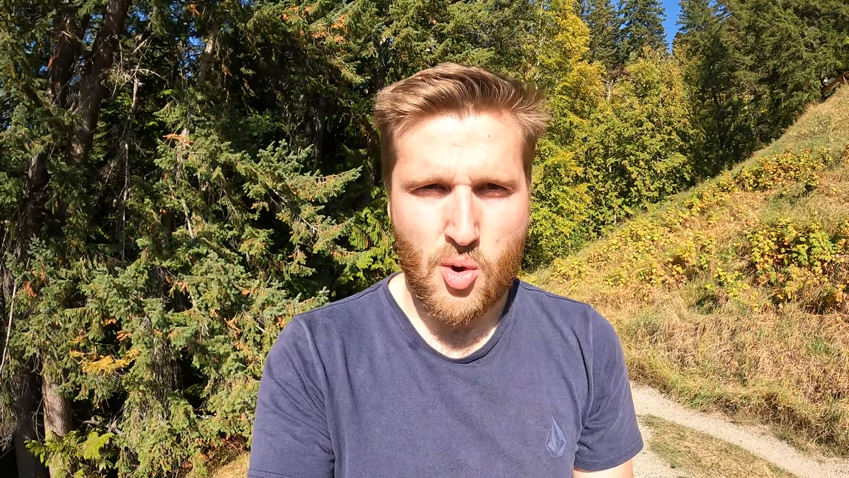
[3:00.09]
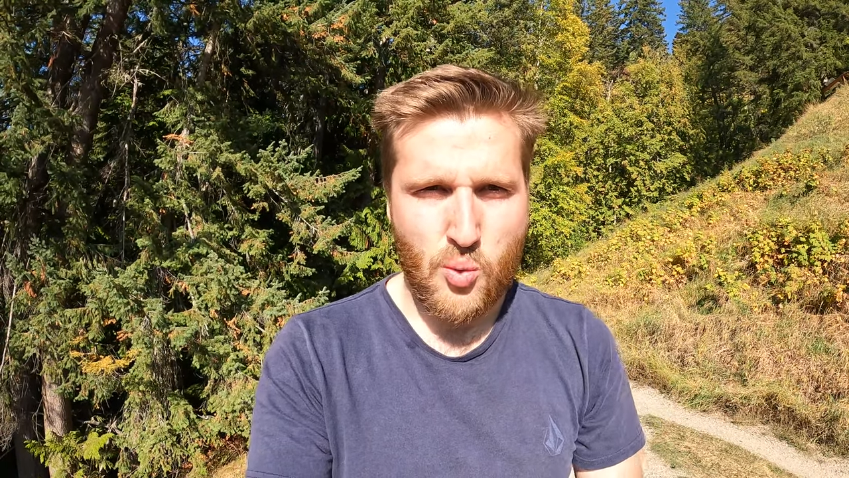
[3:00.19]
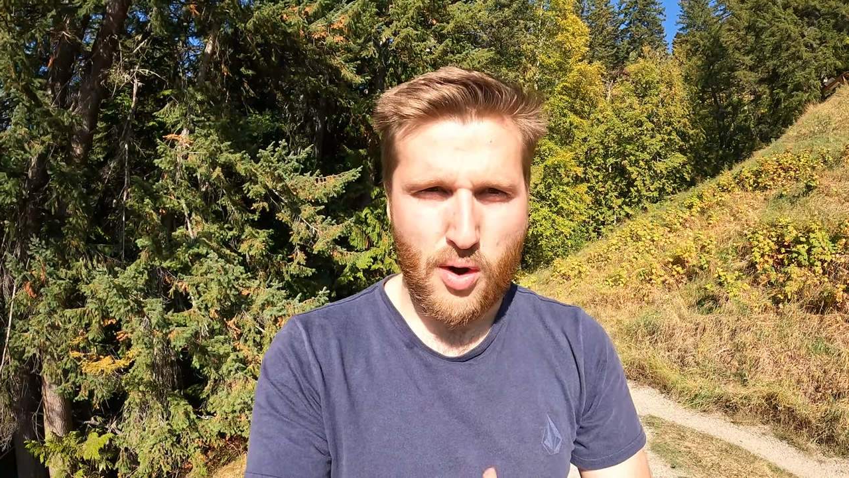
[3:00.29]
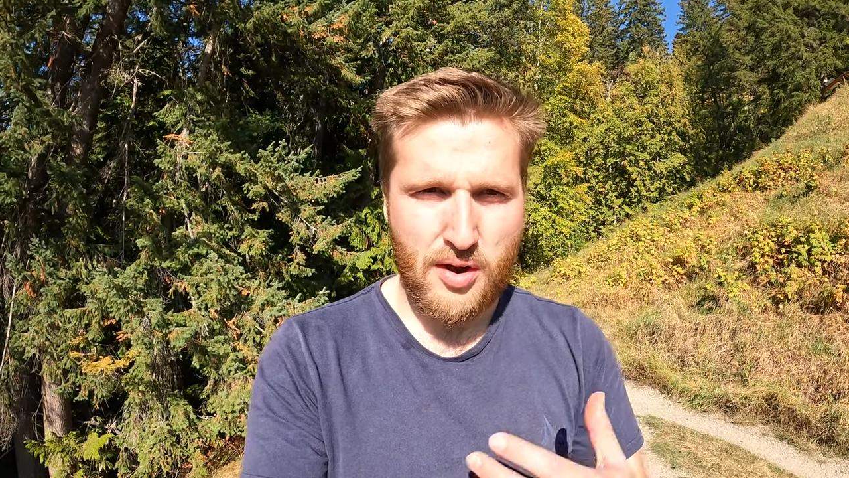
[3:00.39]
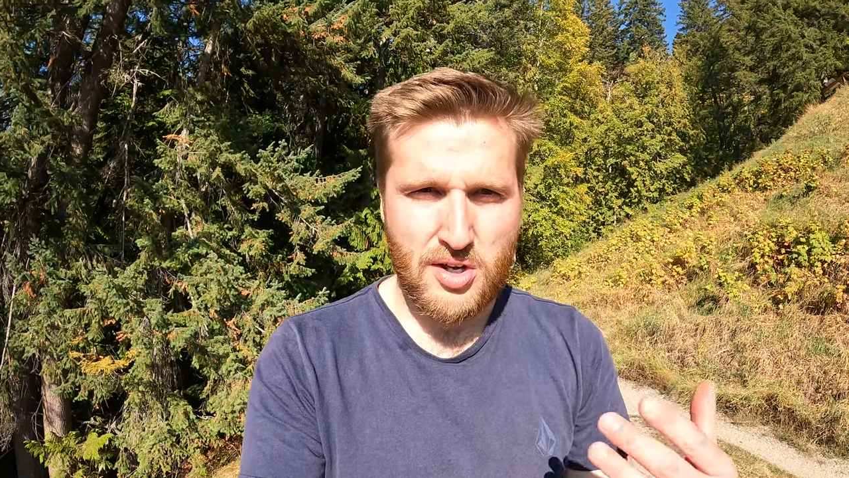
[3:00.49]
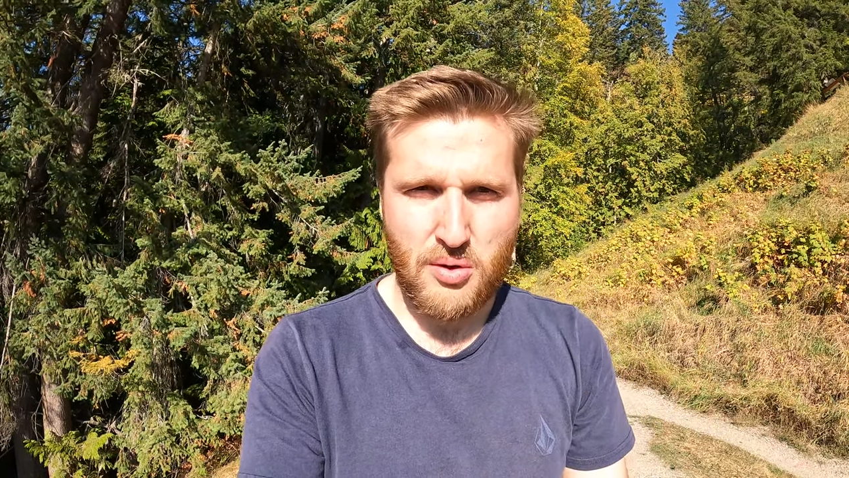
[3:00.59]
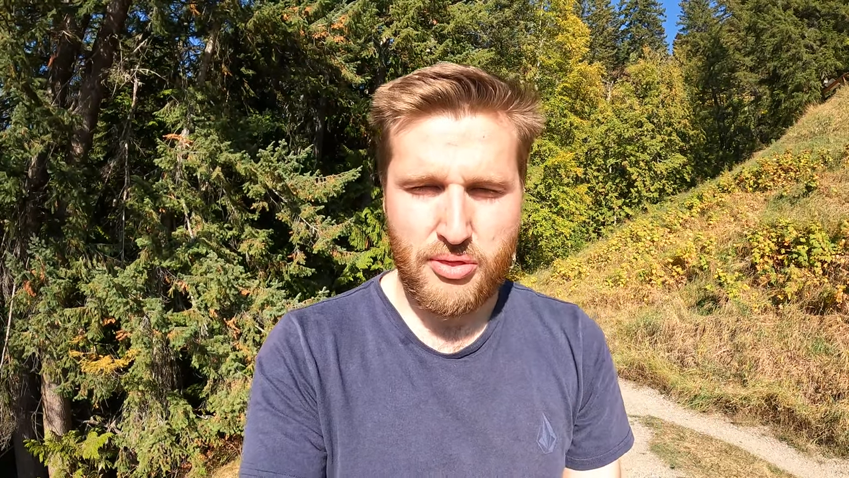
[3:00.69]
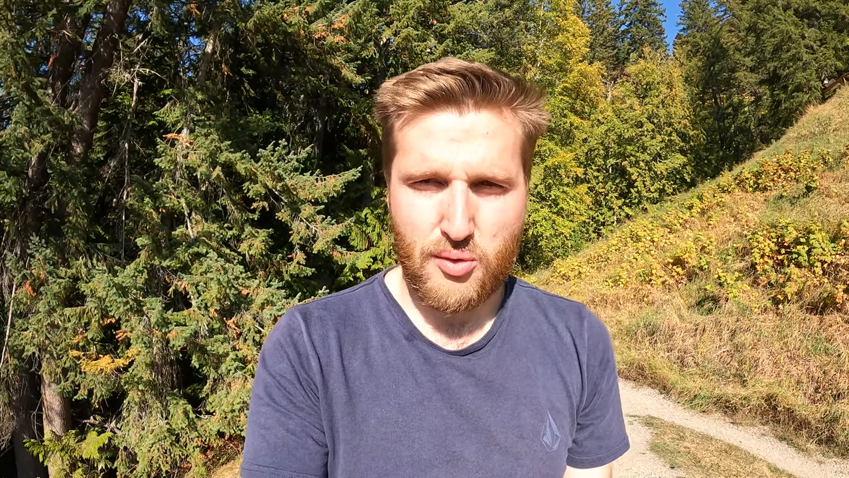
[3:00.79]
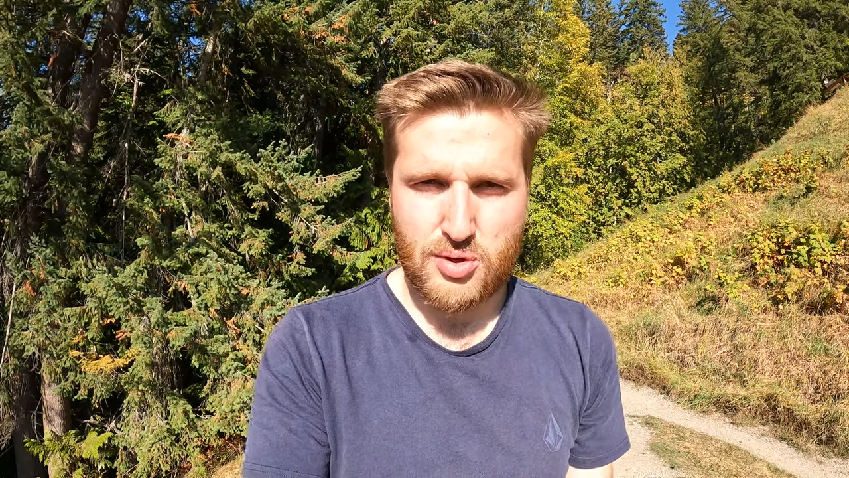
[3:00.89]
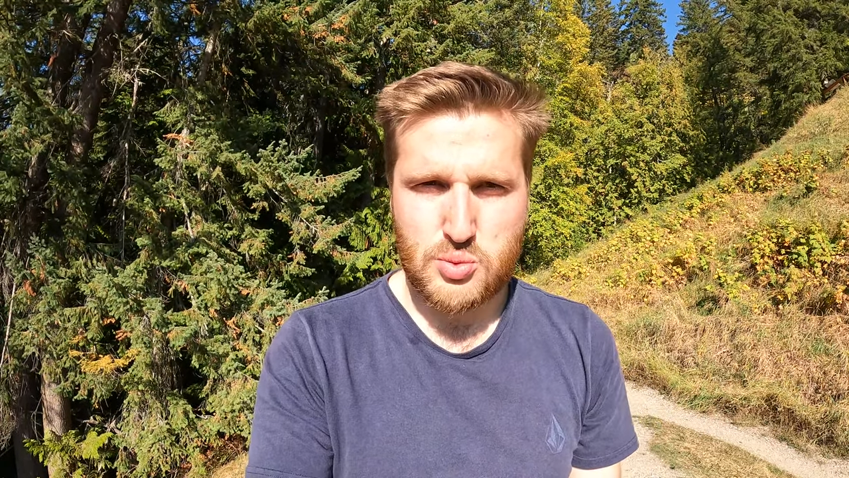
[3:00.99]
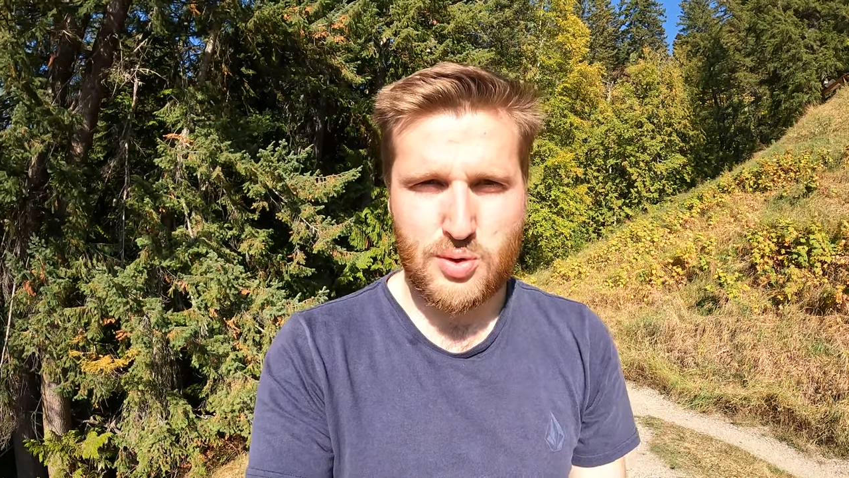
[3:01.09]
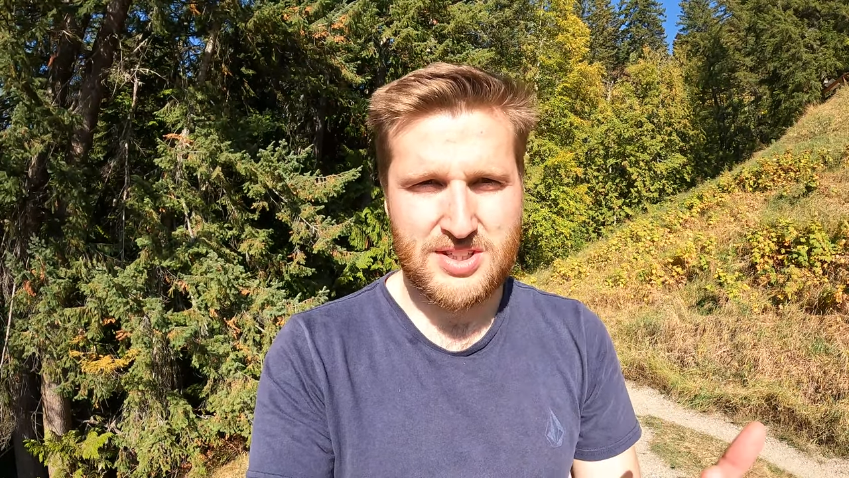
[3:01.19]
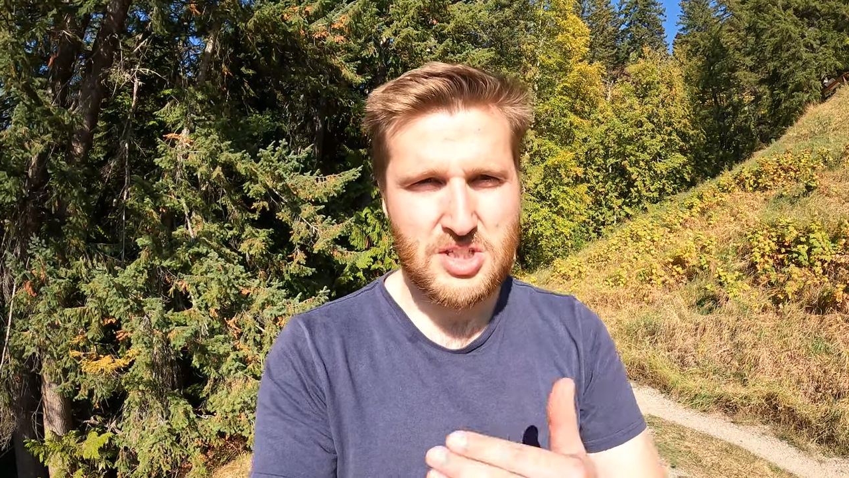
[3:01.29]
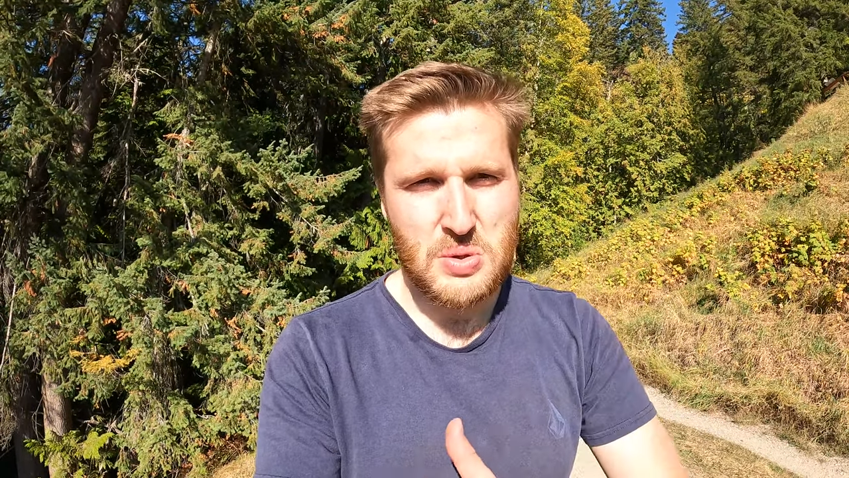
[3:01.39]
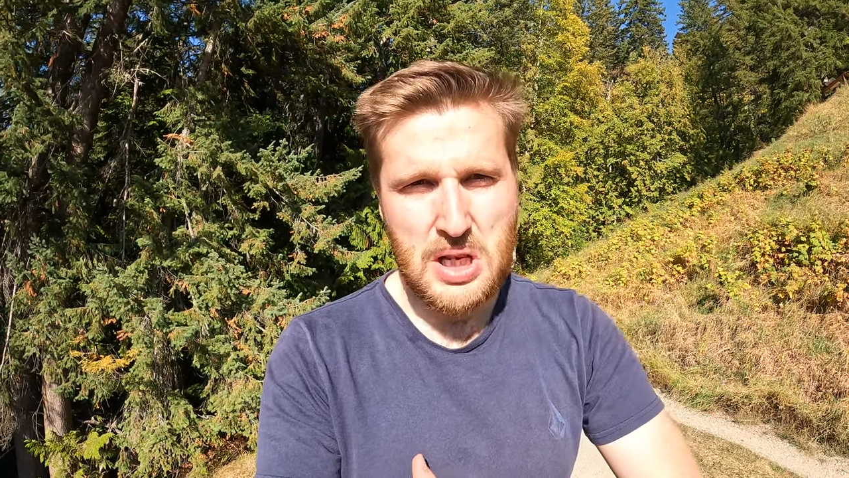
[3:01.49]
What are your thoughts? What
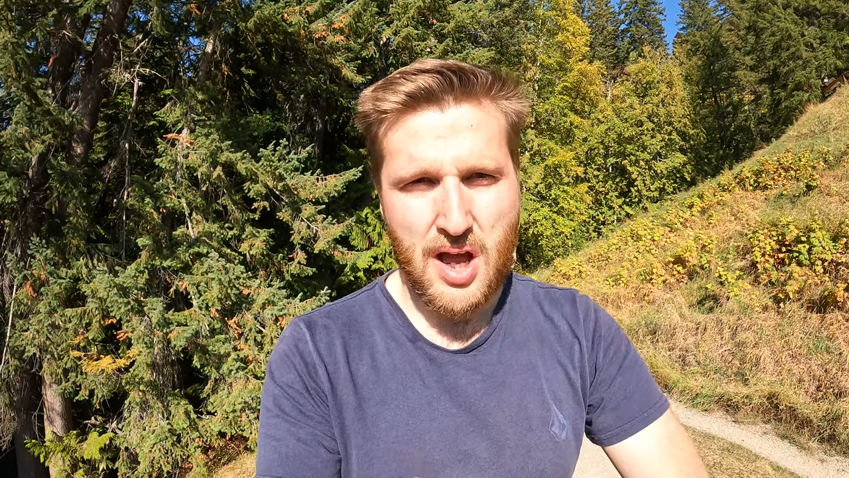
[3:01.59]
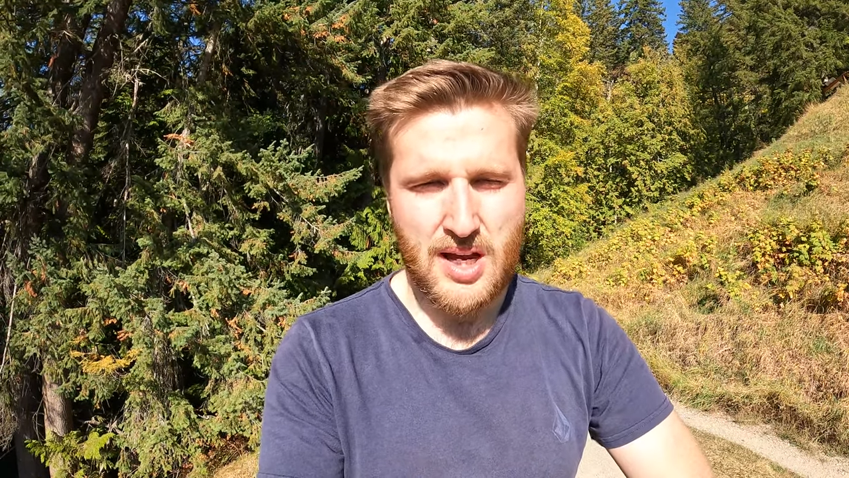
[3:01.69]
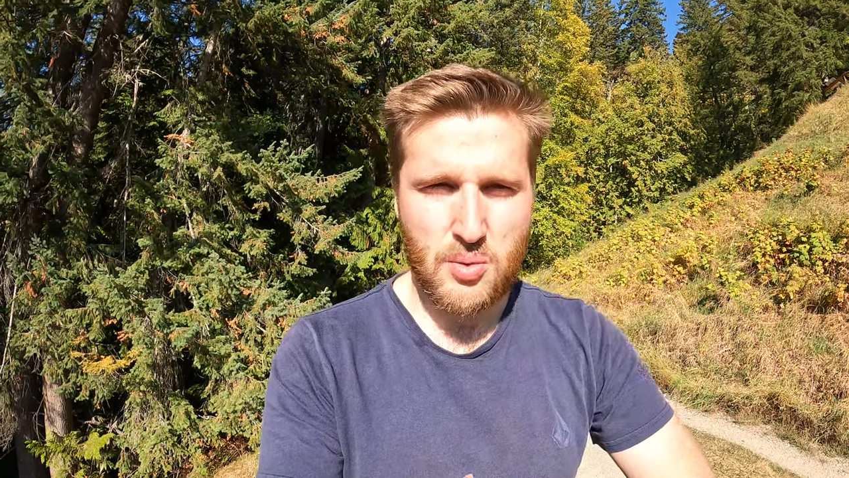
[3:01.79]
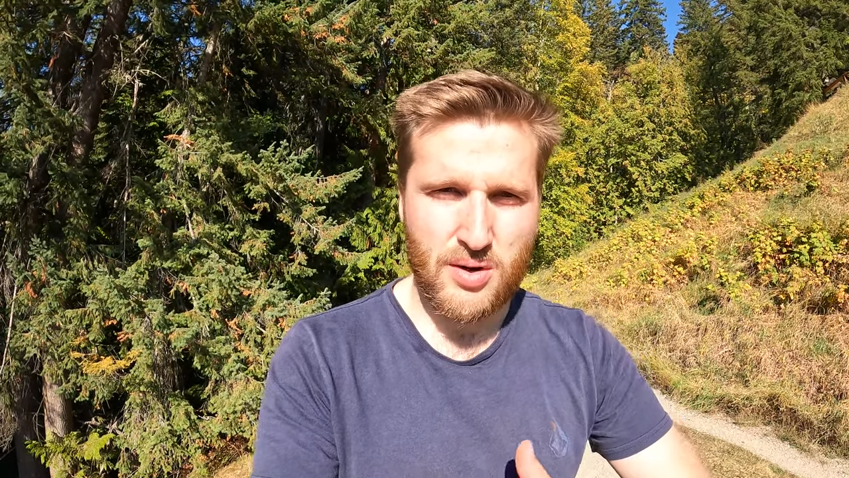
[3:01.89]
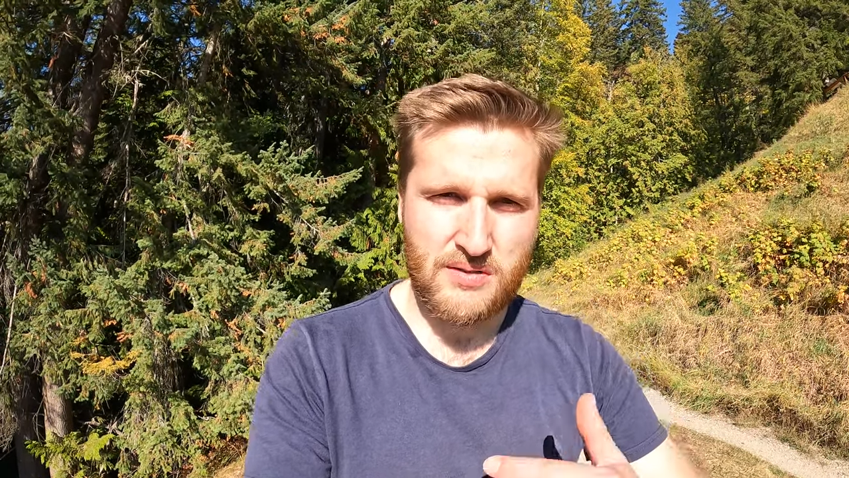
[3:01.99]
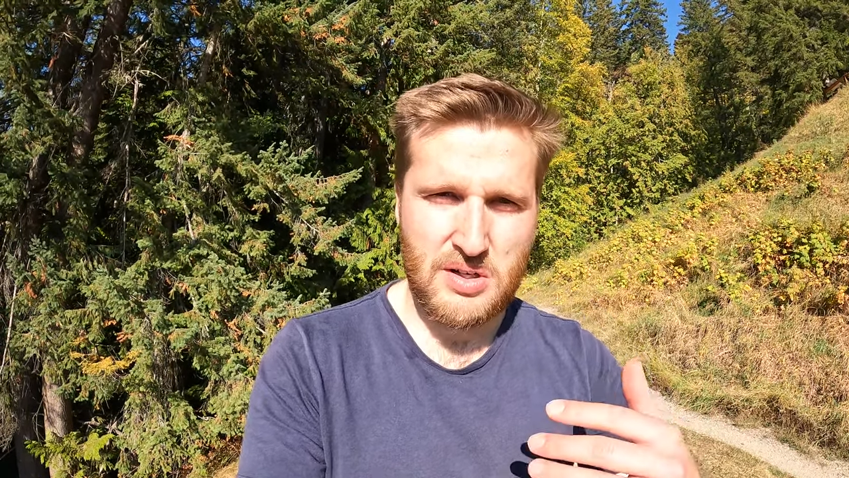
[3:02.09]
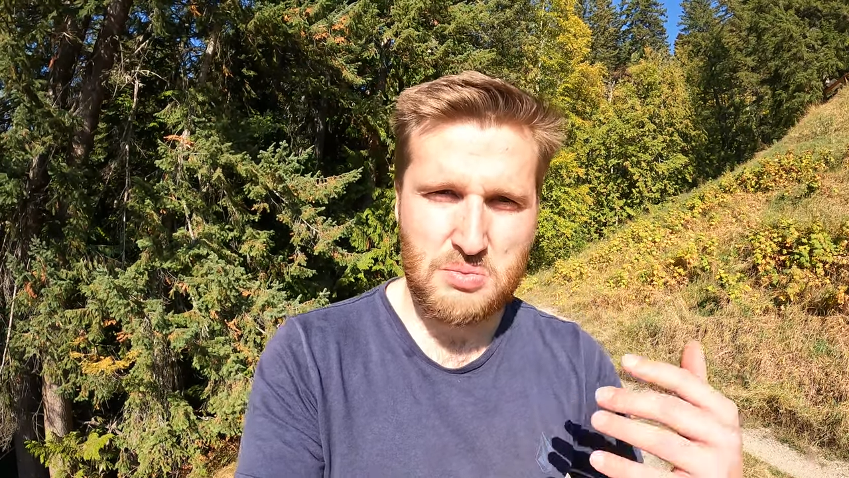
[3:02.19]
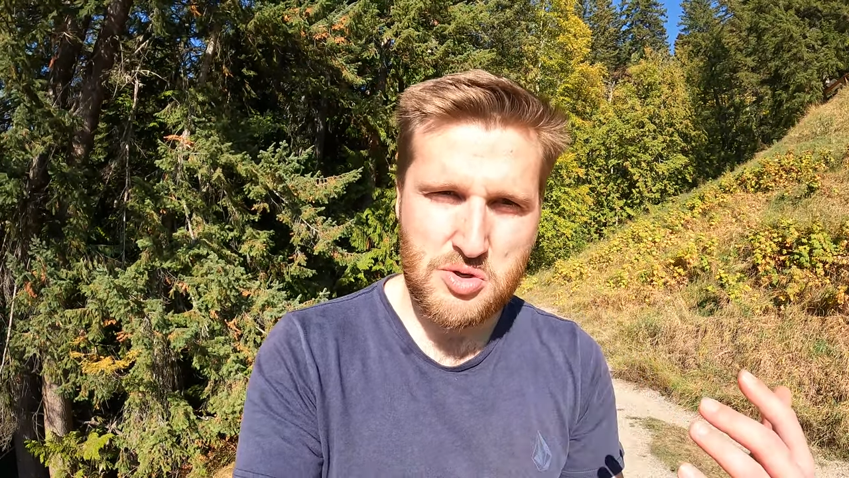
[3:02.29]
did you like? What have you